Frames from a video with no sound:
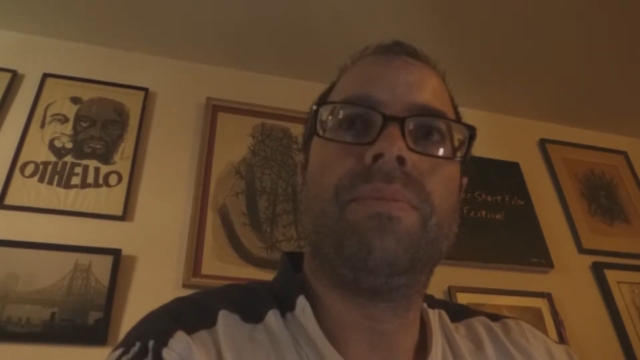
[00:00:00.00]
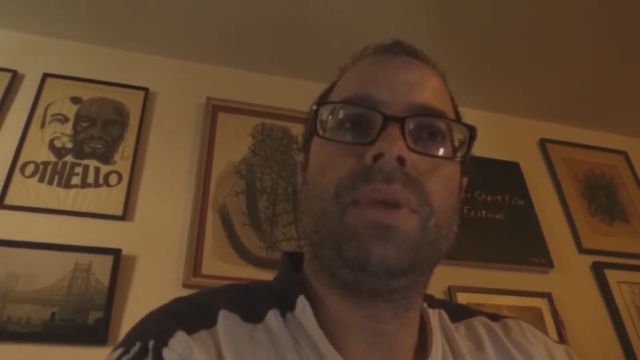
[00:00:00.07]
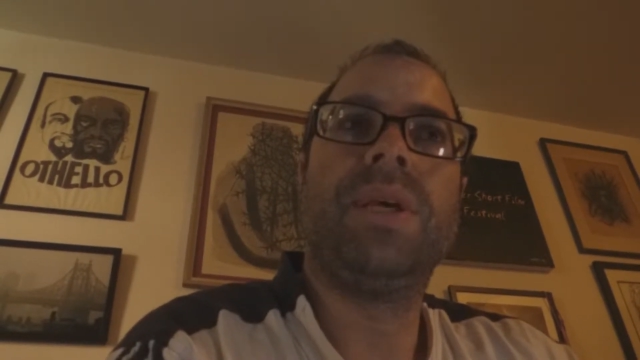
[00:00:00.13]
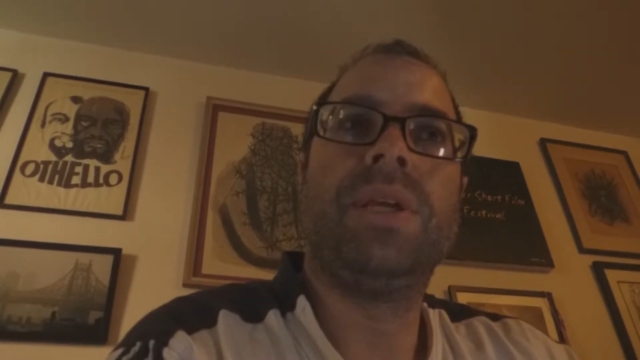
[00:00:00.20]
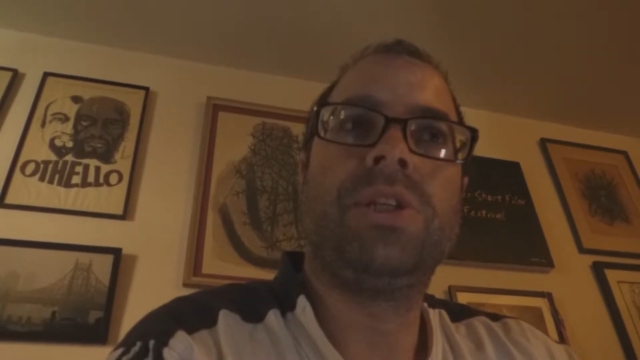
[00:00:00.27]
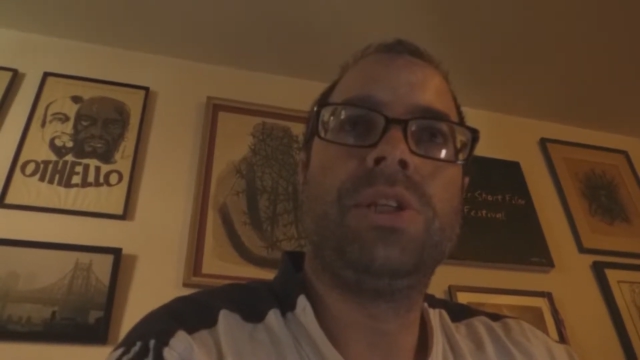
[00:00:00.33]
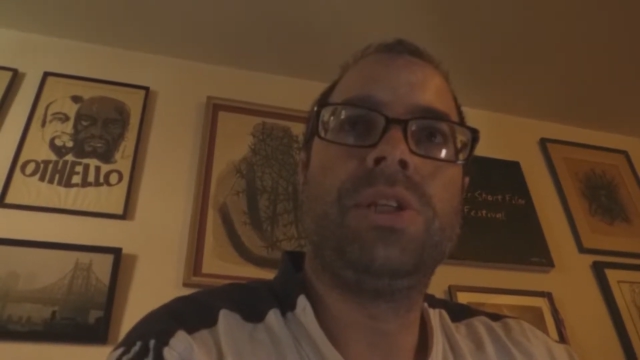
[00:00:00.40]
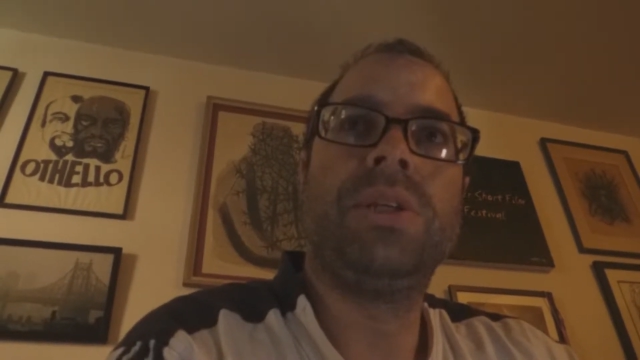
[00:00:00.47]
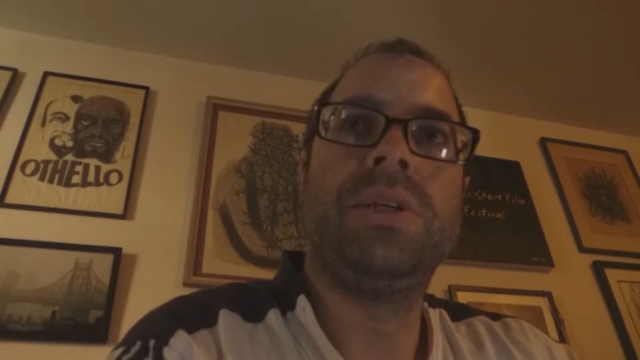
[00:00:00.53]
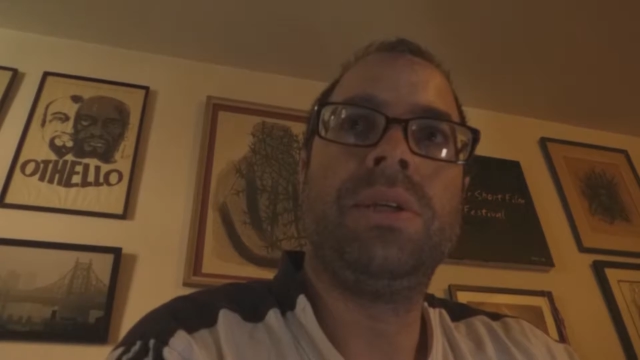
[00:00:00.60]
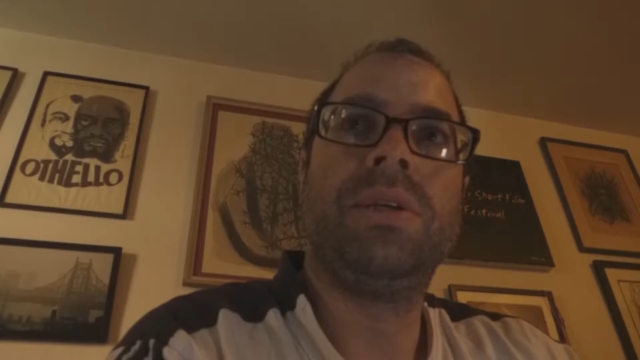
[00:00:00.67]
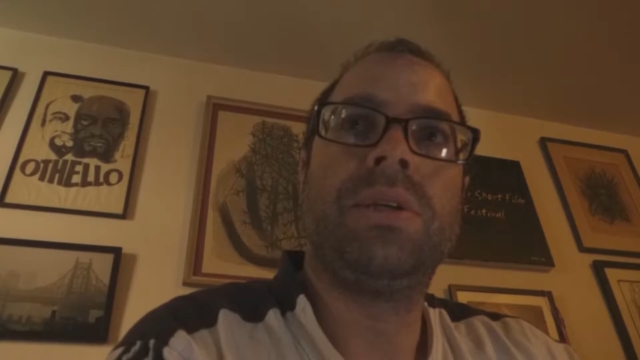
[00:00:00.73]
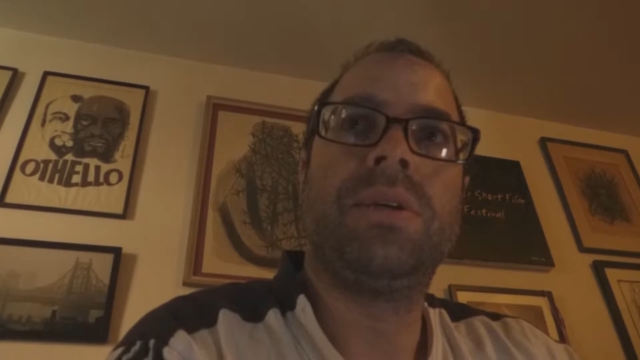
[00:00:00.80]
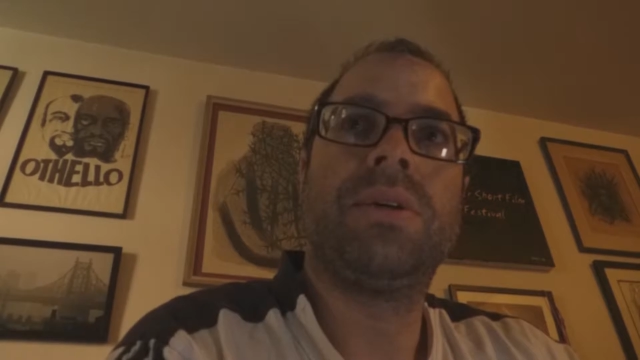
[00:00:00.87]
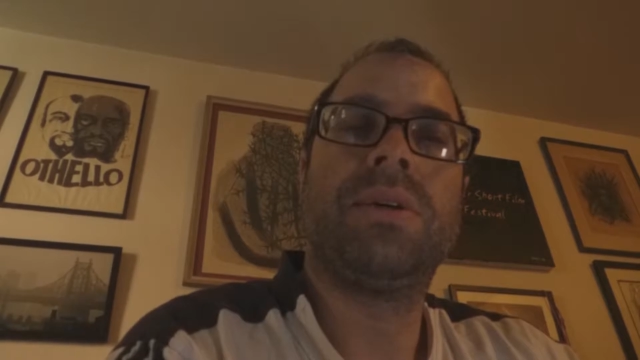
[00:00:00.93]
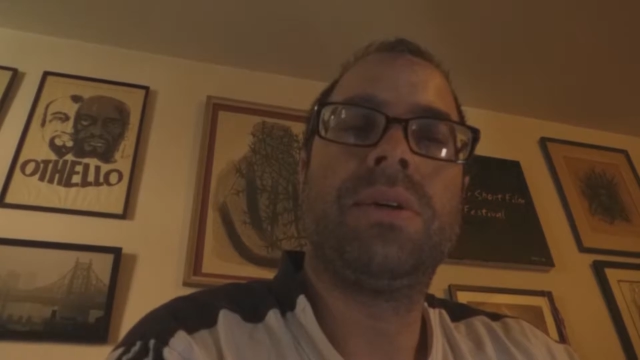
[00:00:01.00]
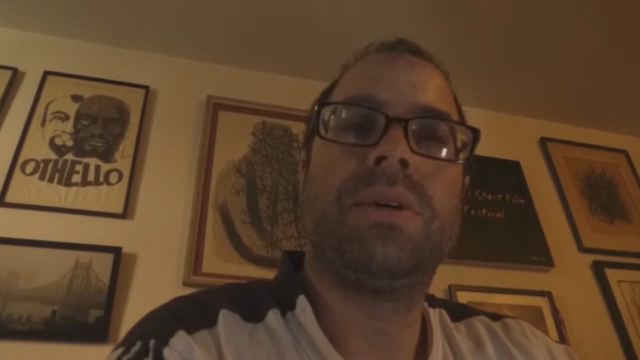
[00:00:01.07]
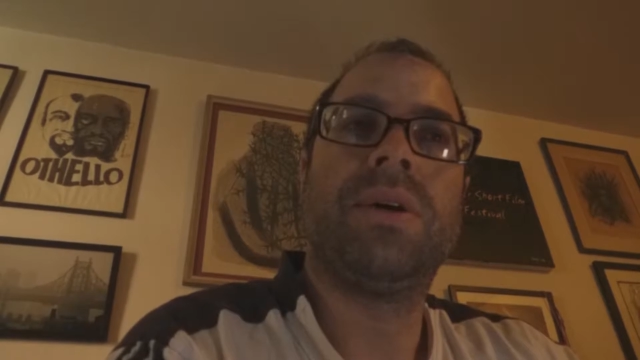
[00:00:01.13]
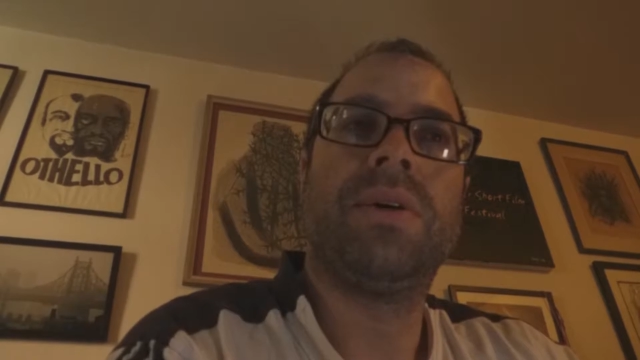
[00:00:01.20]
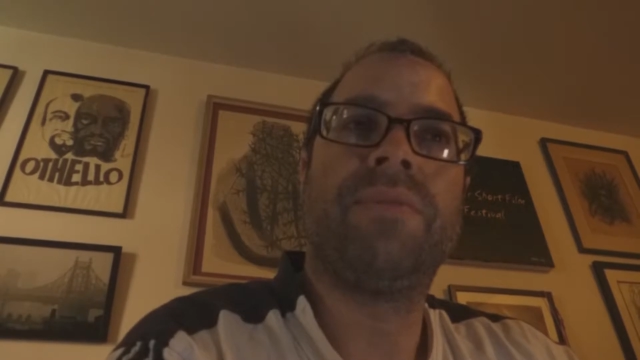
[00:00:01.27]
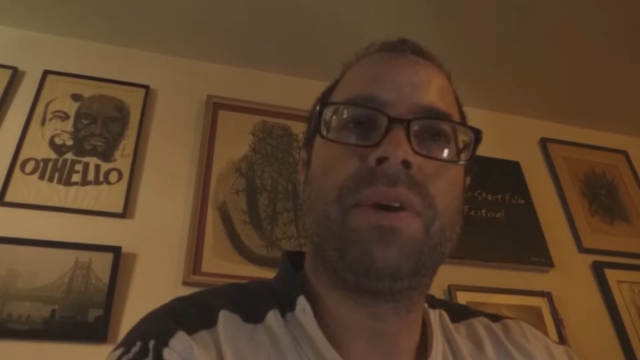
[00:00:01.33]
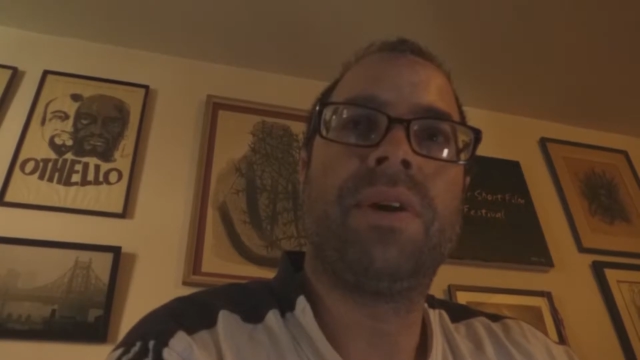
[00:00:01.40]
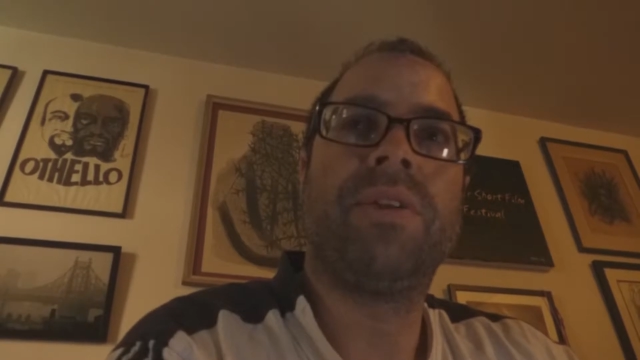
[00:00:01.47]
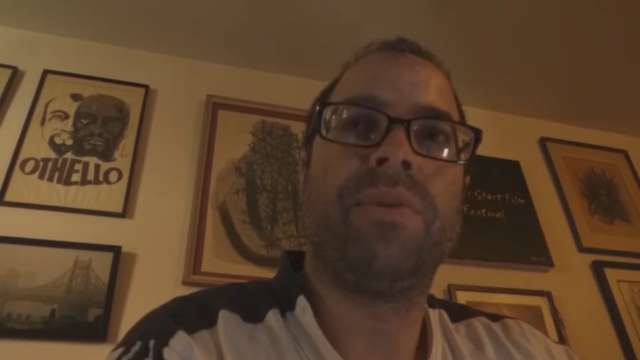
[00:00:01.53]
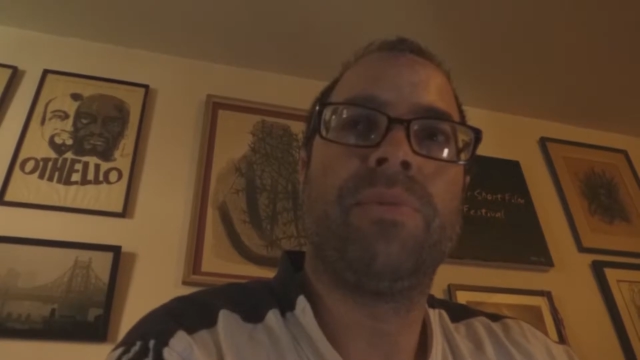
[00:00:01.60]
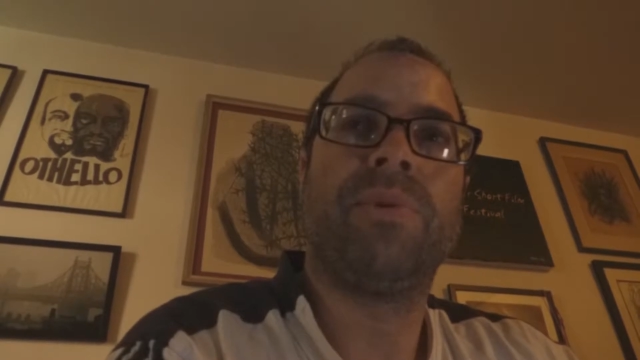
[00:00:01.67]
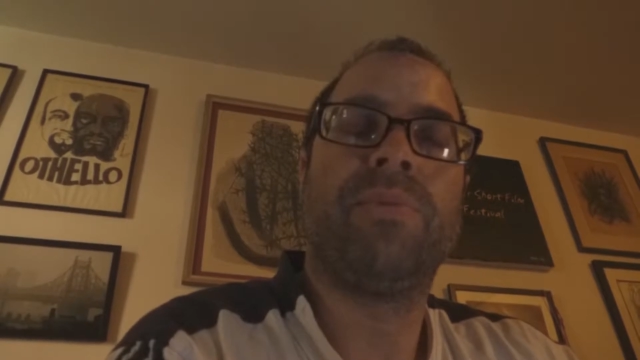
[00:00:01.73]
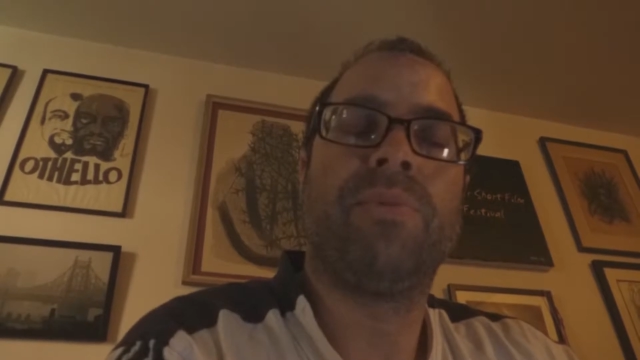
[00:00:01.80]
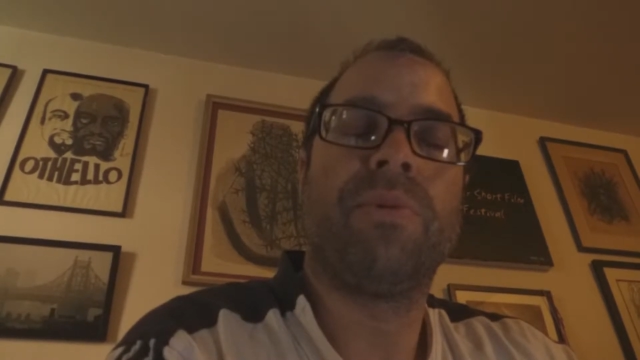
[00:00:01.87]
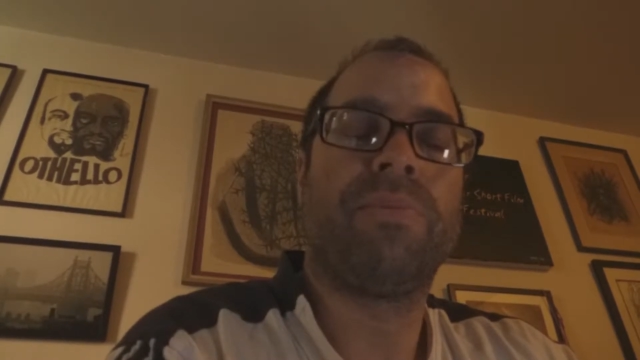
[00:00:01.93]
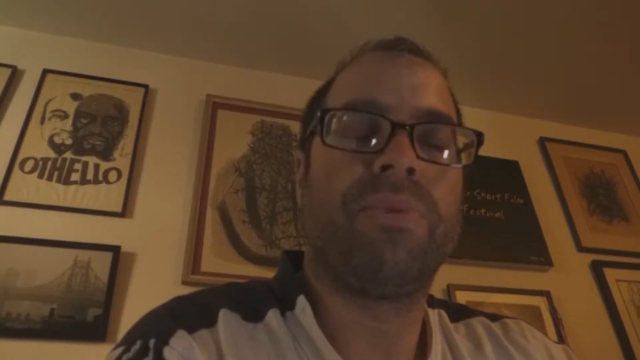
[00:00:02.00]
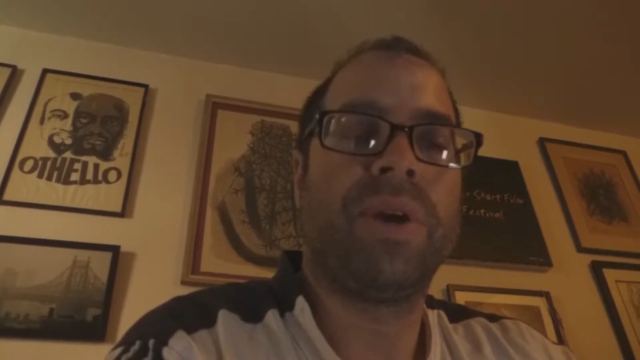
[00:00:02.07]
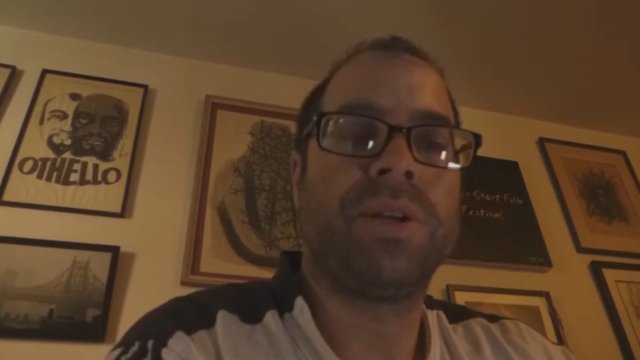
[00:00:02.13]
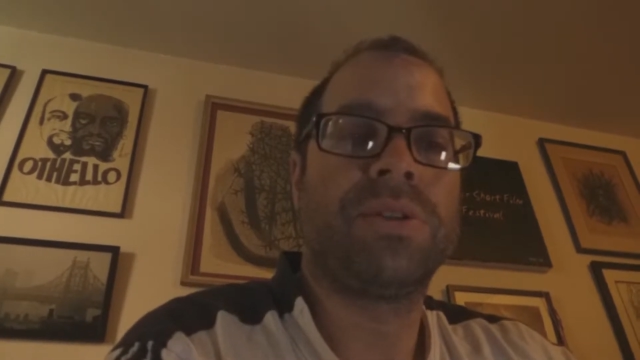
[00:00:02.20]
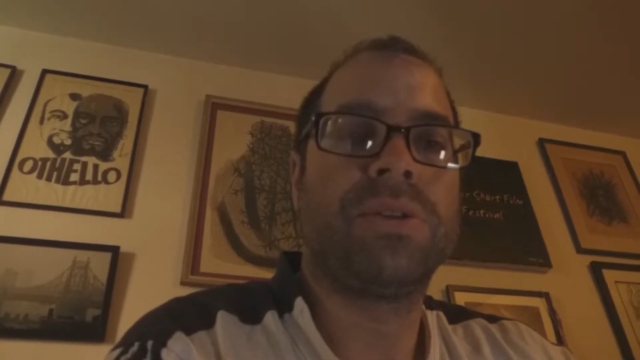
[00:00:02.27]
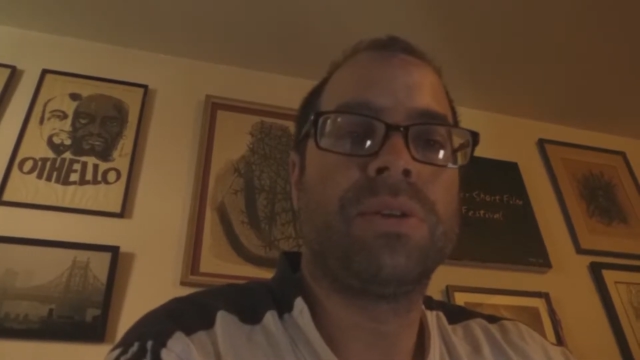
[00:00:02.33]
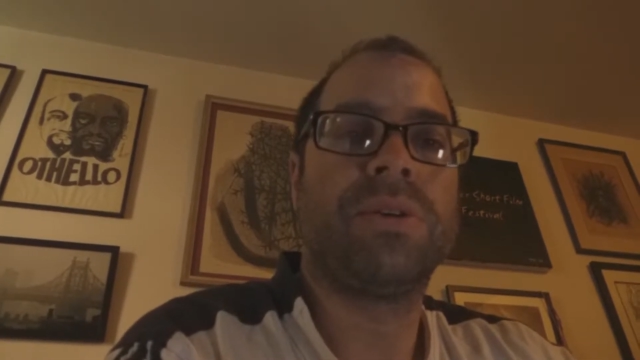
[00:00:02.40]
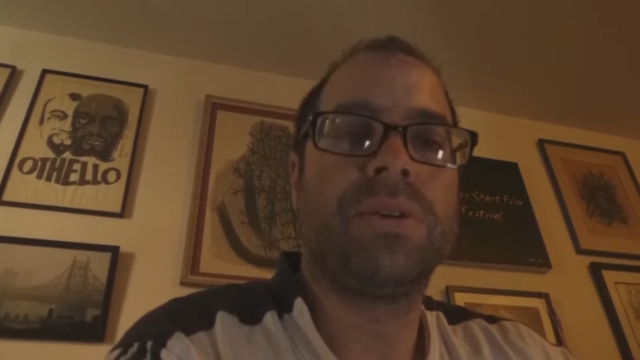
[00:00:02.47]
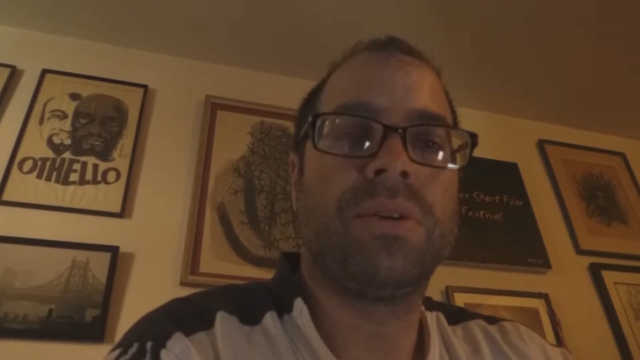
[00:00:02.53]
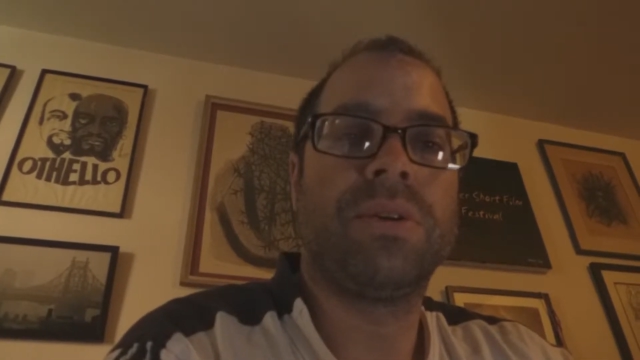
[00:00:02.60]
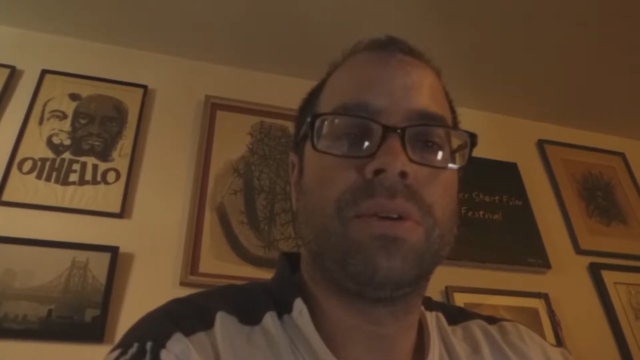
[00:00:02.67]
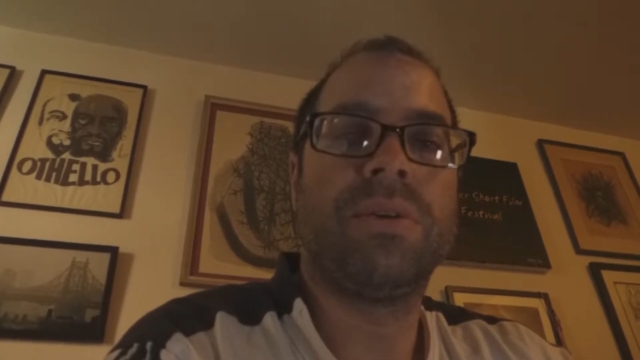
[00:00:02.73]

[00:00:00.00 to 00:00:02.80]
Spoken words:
Itchy. I've got a little bit more pressure